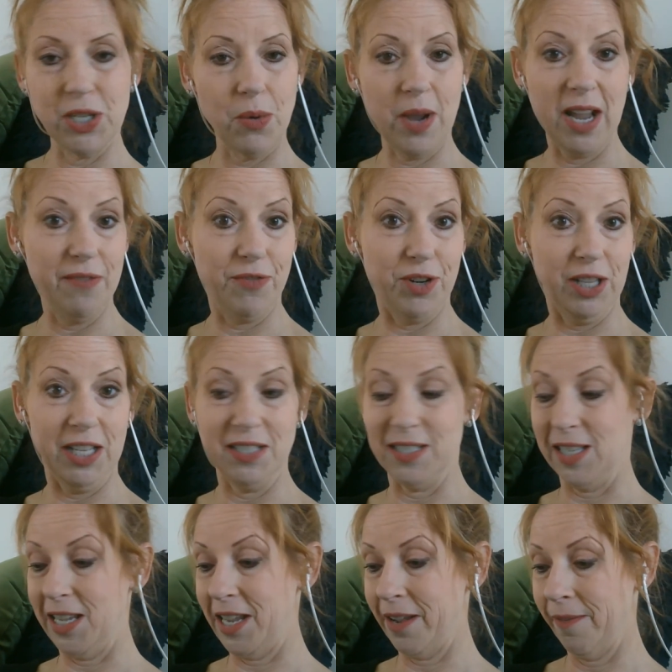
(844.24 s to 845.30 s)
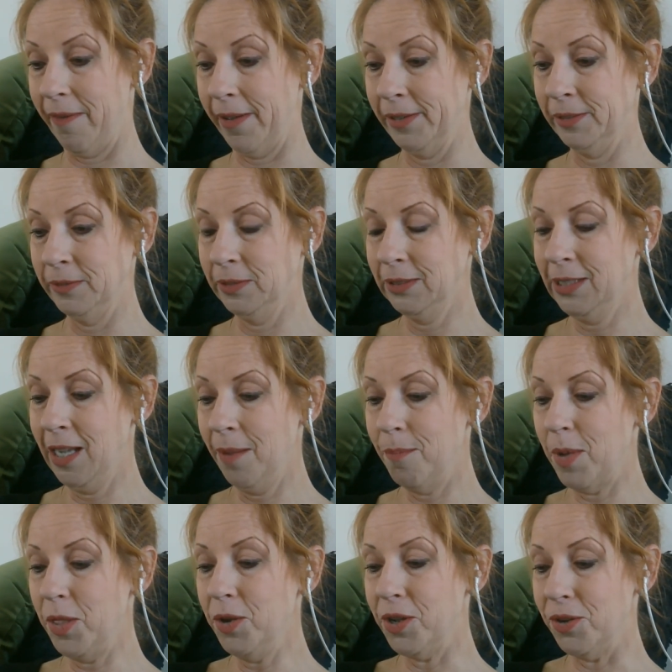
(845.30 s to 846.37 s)
effortlessly.
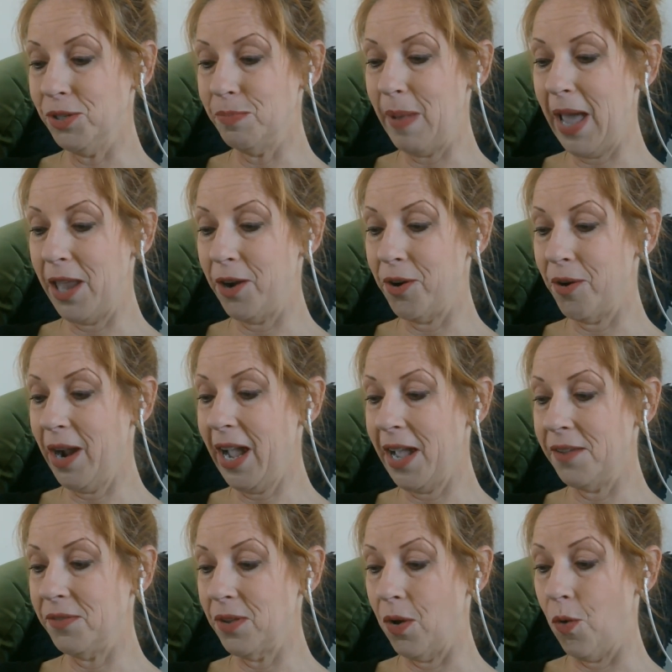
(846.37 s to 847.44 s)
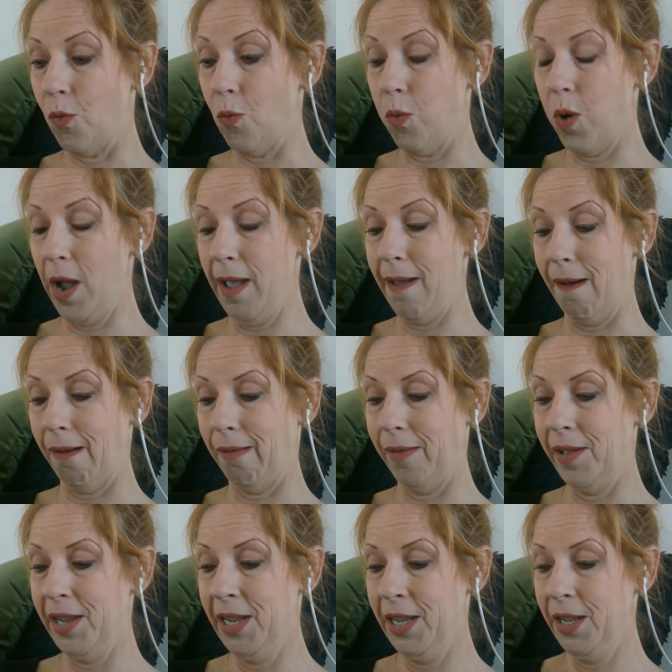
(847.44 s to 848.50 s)
Mother Goose batted her eyes. Well,
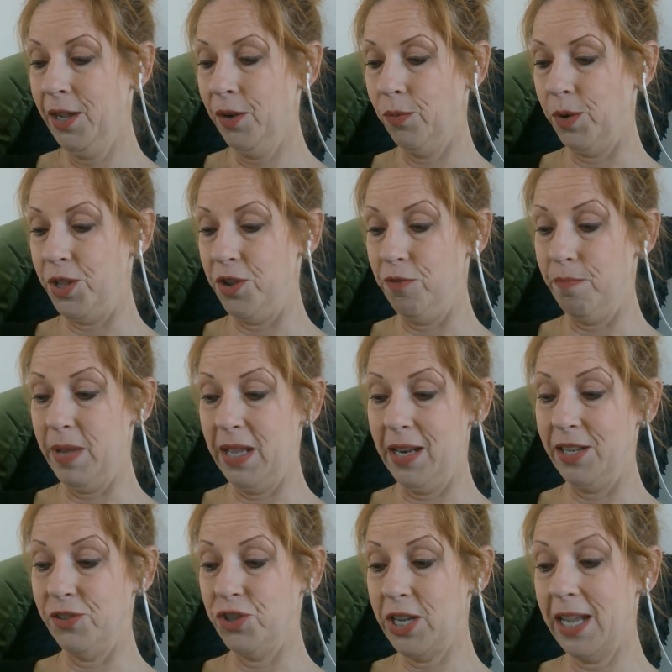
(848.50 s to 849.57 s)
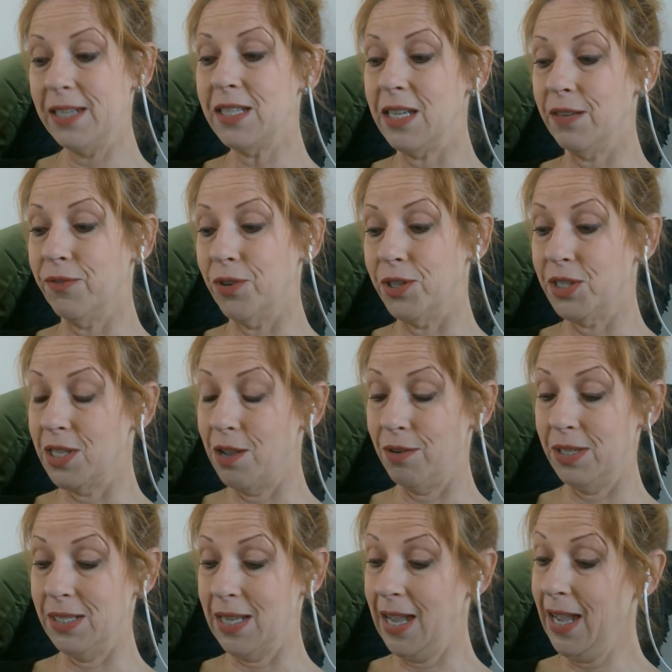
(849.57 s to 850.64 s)
when you've been enchanting for as long
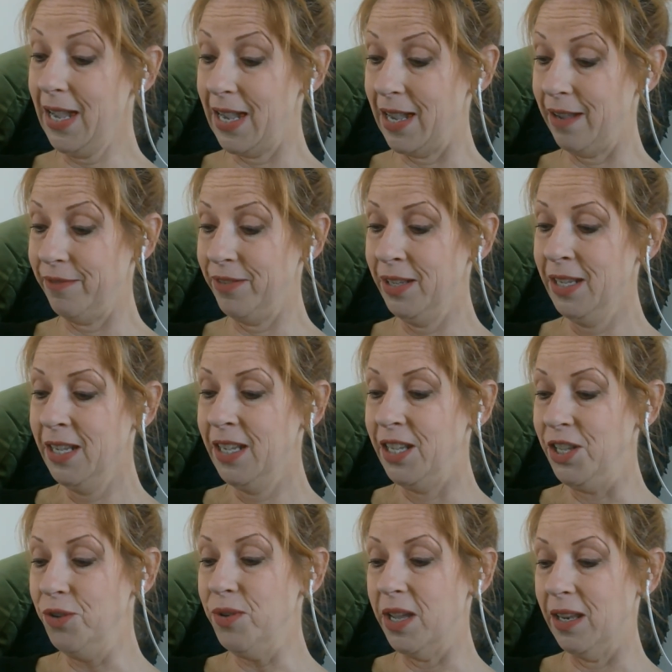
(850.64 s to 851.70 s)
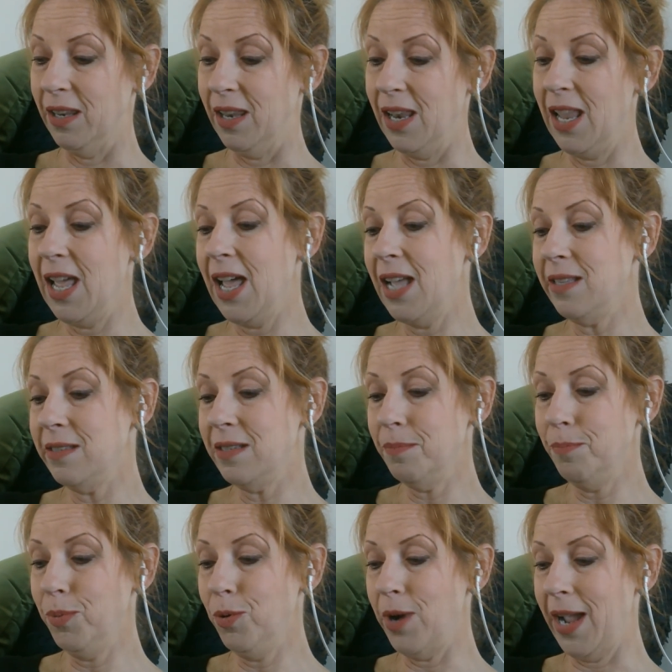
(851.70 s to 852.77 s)
as I have, you get lots of
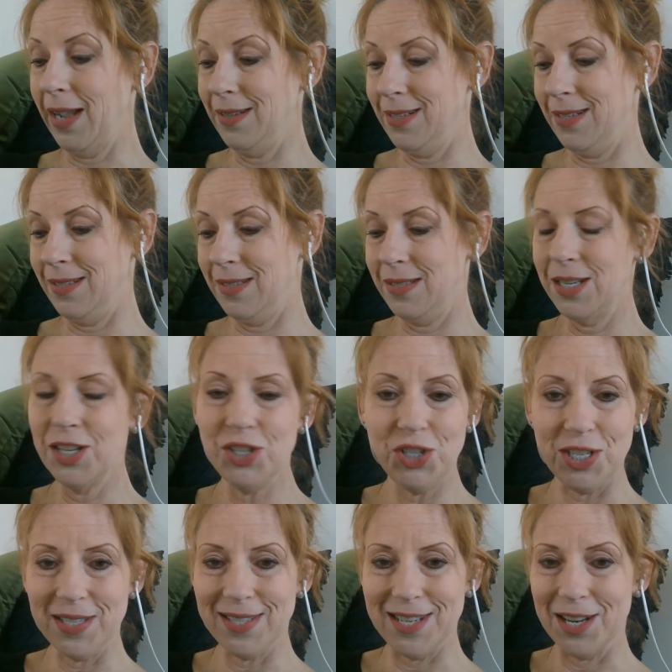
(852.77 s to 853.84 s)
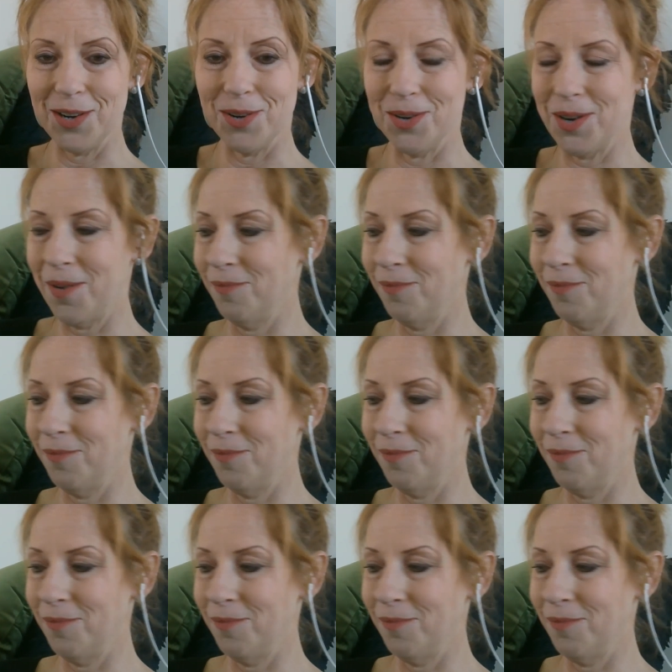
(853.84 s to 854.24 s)
practice, she snickered.